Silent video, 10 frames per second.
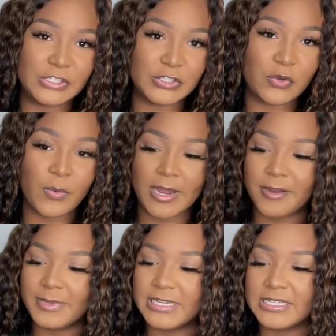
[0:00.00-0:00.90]
square
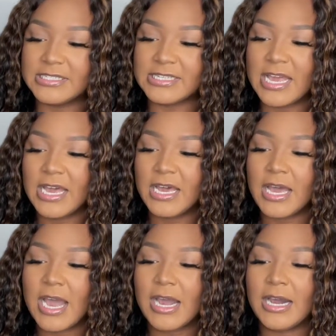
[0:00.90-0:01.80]
because
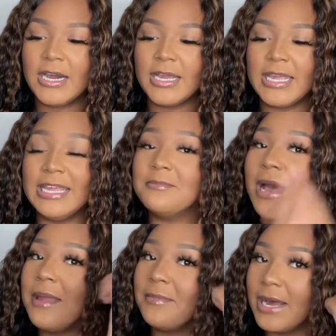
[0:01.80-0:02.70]
in
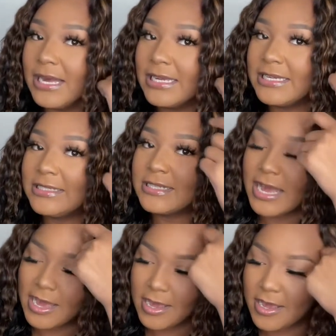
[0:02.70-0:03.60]
my mind
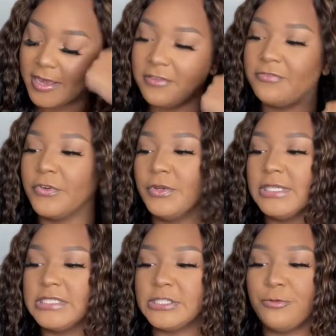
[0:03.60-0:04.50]
I
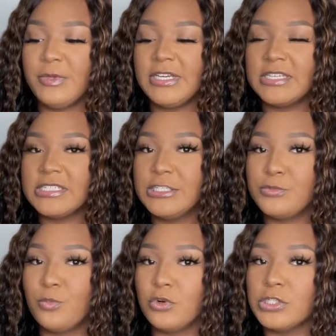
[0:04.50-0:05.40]
felt as though because it's
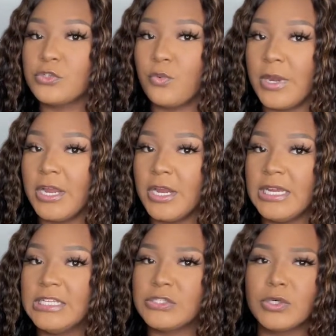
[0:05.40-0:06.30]
more square,
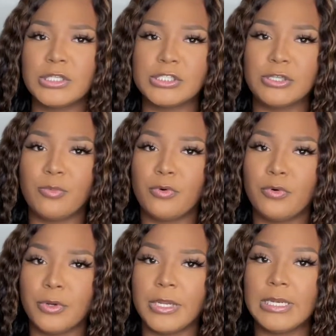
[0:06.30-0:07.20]
it's going to
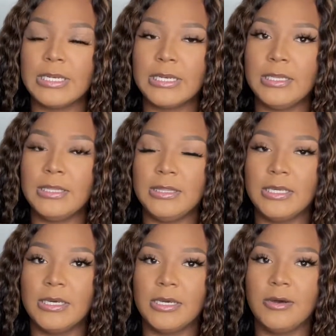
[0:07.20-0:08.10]
support
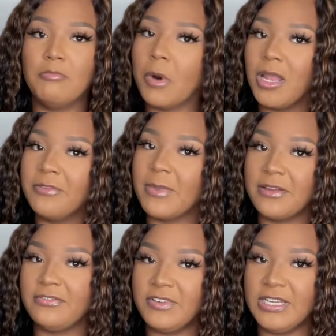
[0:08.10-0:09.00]
the ball of my
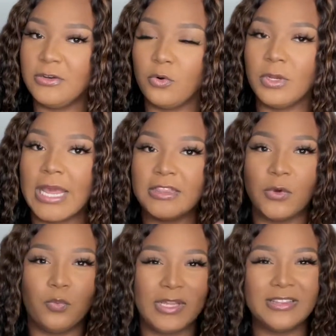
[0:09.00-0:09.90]
feet or like the
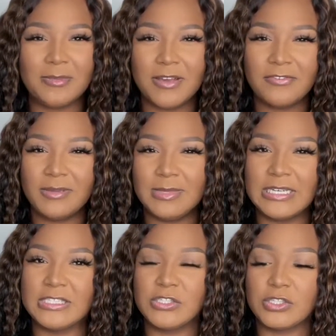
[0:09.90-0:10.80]
width of my feet
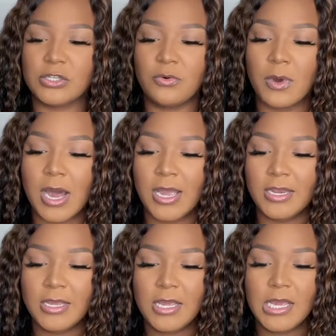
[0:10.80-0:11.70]
because they're so wide,
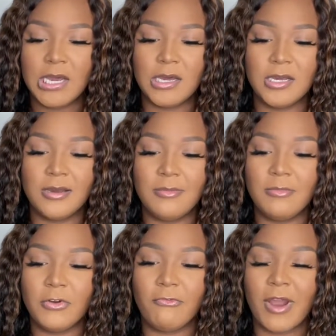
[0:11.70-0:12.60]

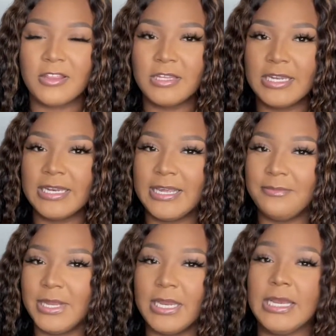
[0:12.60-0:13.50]
rather than it
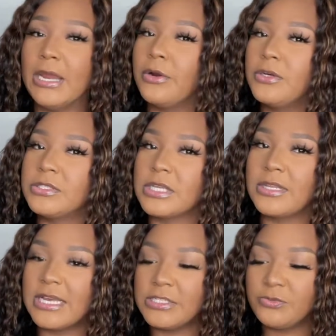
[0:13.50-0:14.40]
being narrow. So
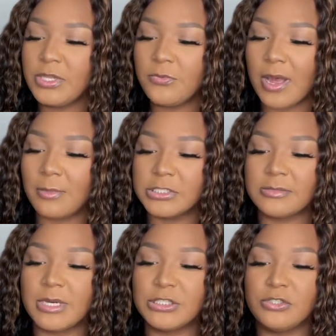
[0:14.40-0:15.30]
that's really why most of
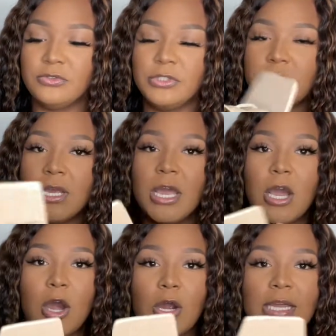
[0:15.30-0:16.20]
my shoes
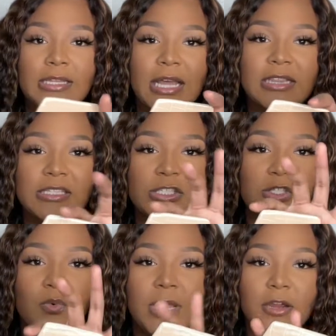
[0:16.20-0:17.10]
are in like this
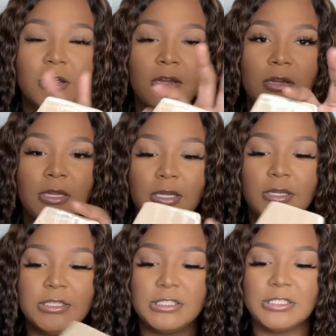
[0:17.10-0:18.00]
square
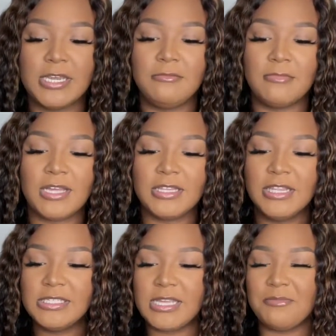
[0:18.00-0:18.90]
shape. I think
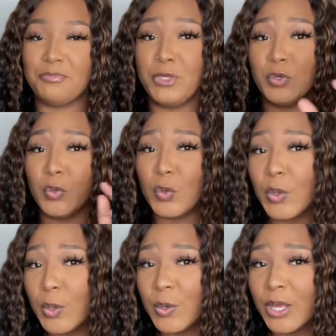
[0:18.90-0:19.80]
they say
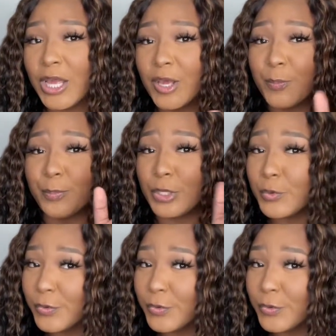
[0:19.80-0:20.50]
mule